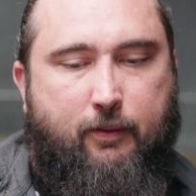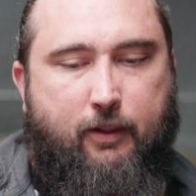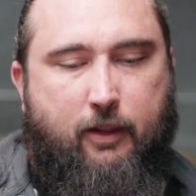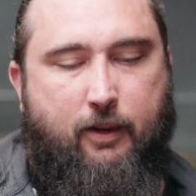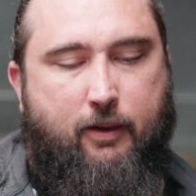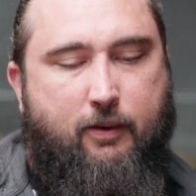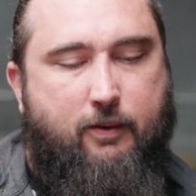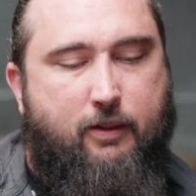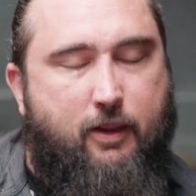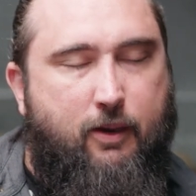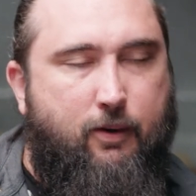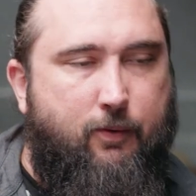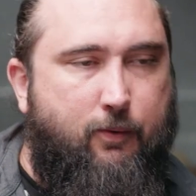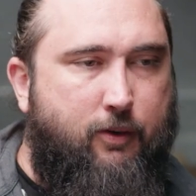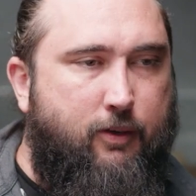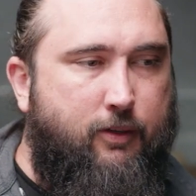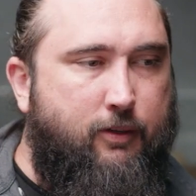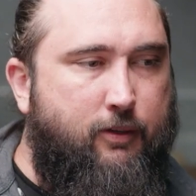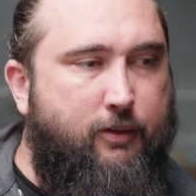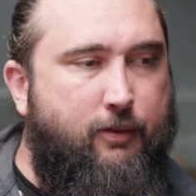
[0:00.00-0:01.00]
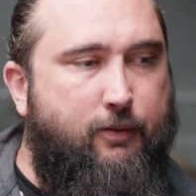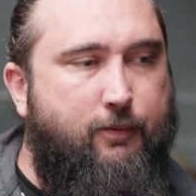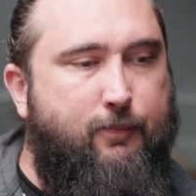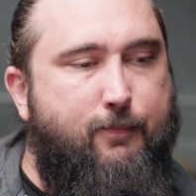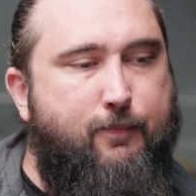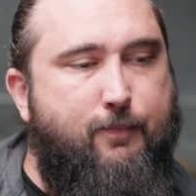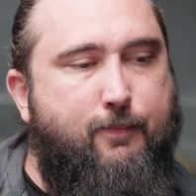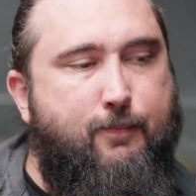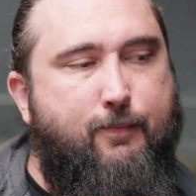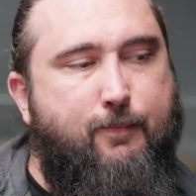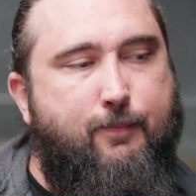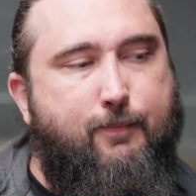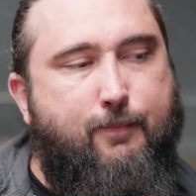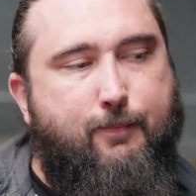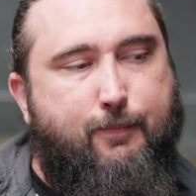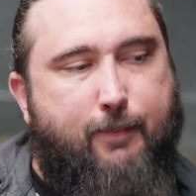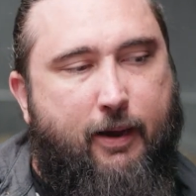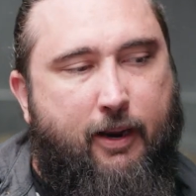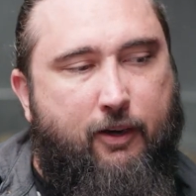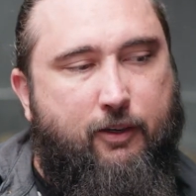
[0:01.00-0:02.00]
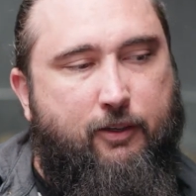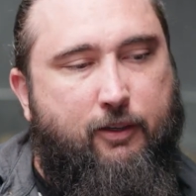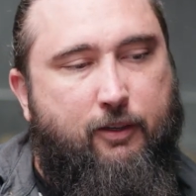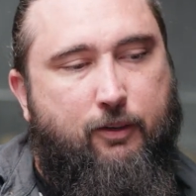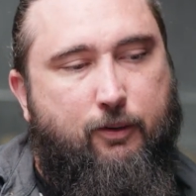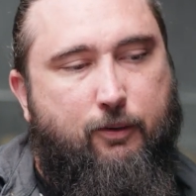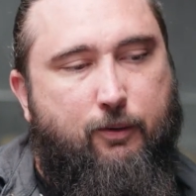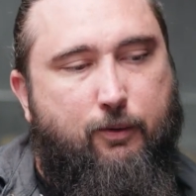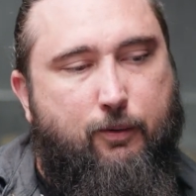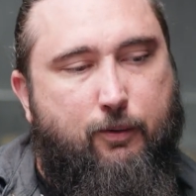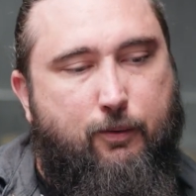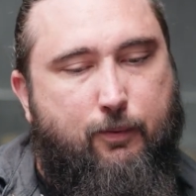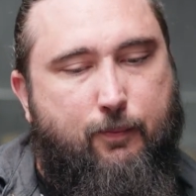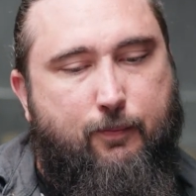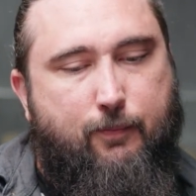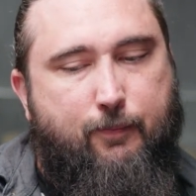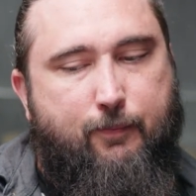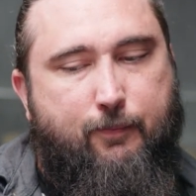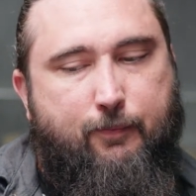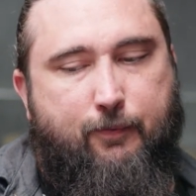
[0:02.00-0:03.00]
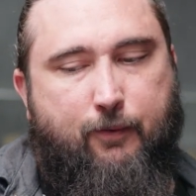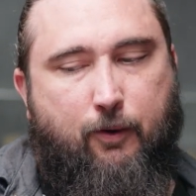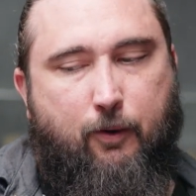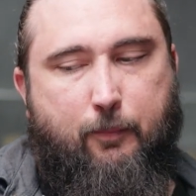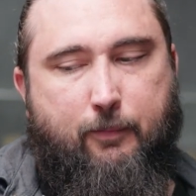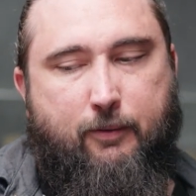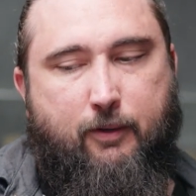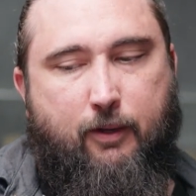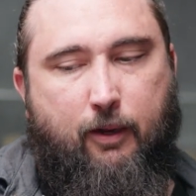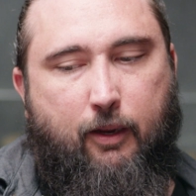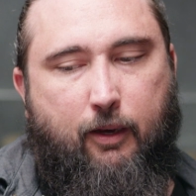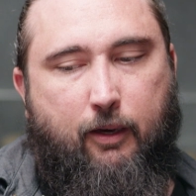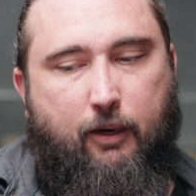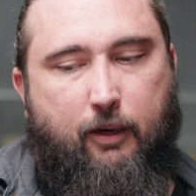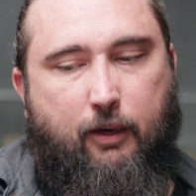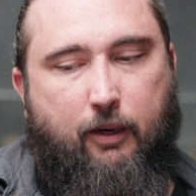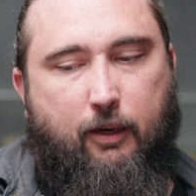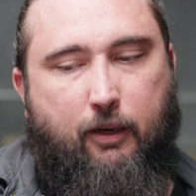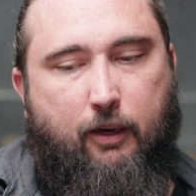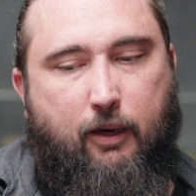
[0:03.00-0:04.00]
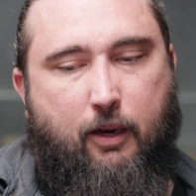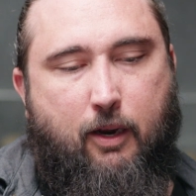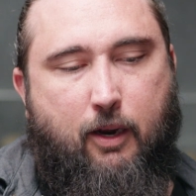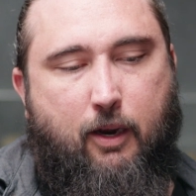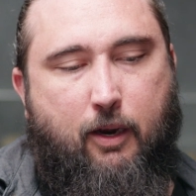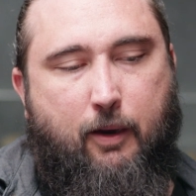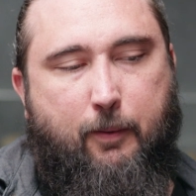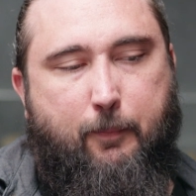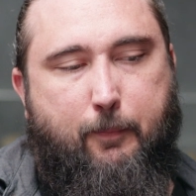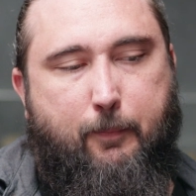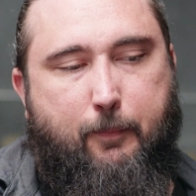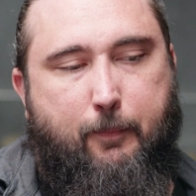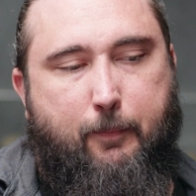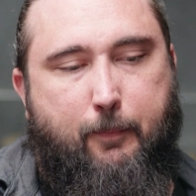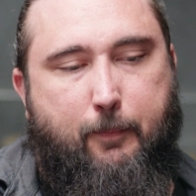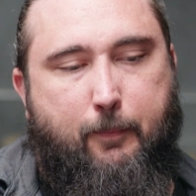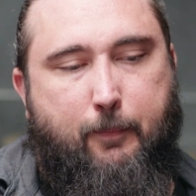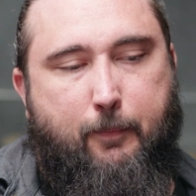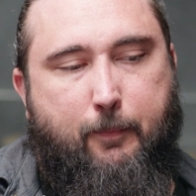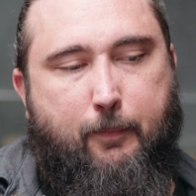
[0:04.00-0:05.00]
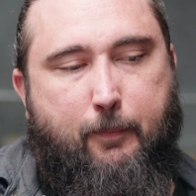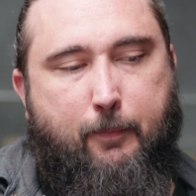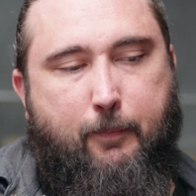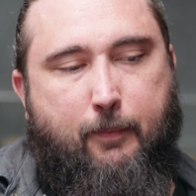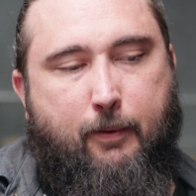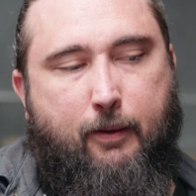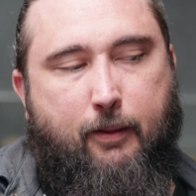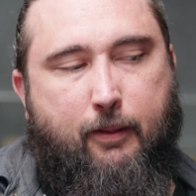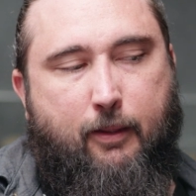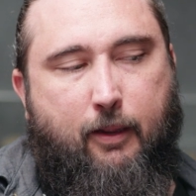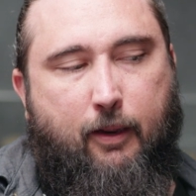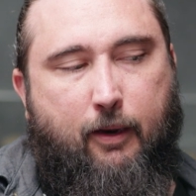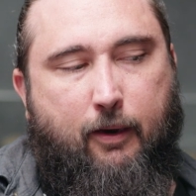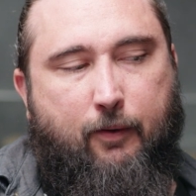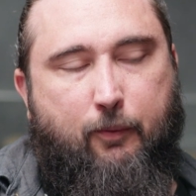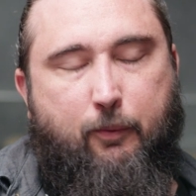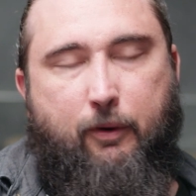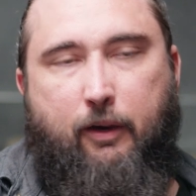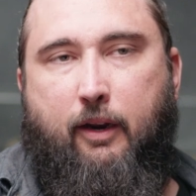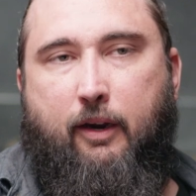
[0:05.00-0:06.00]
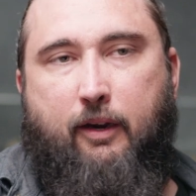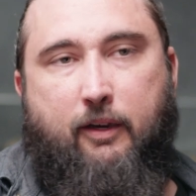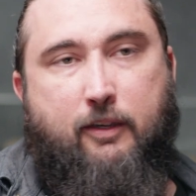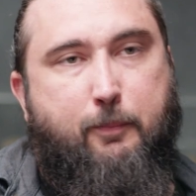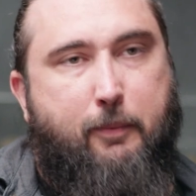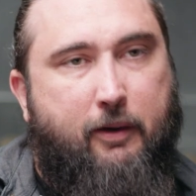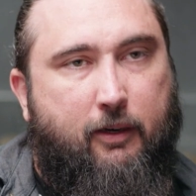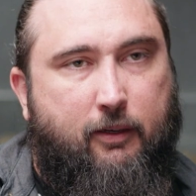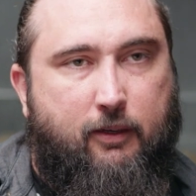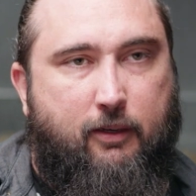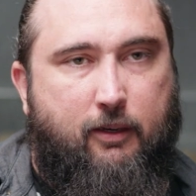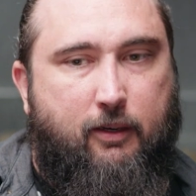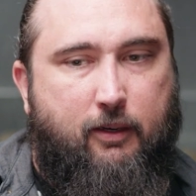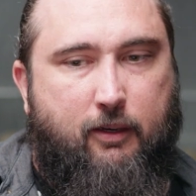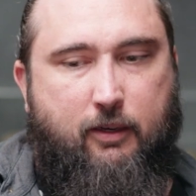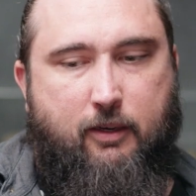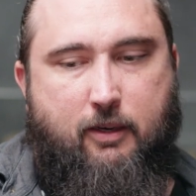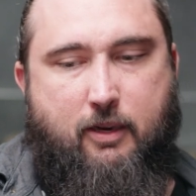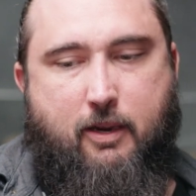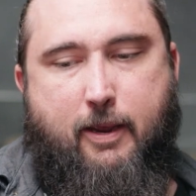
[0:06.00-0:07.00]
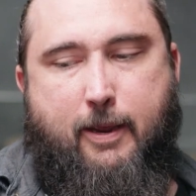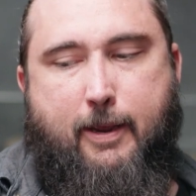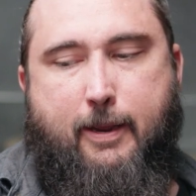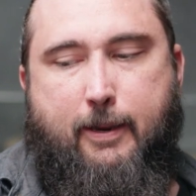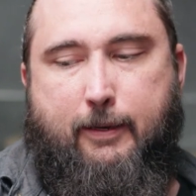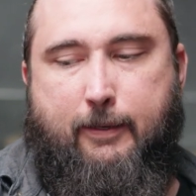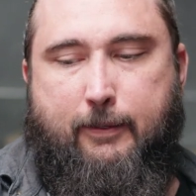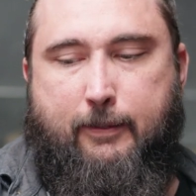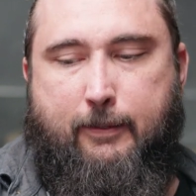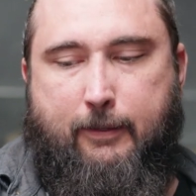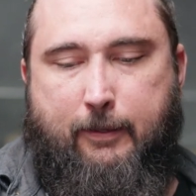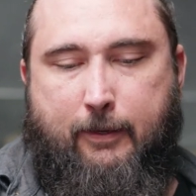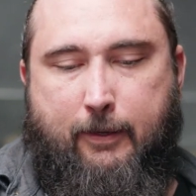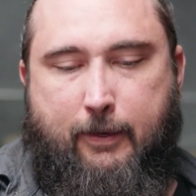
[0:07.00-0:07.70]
They always manage to do films that that are really unexpected, and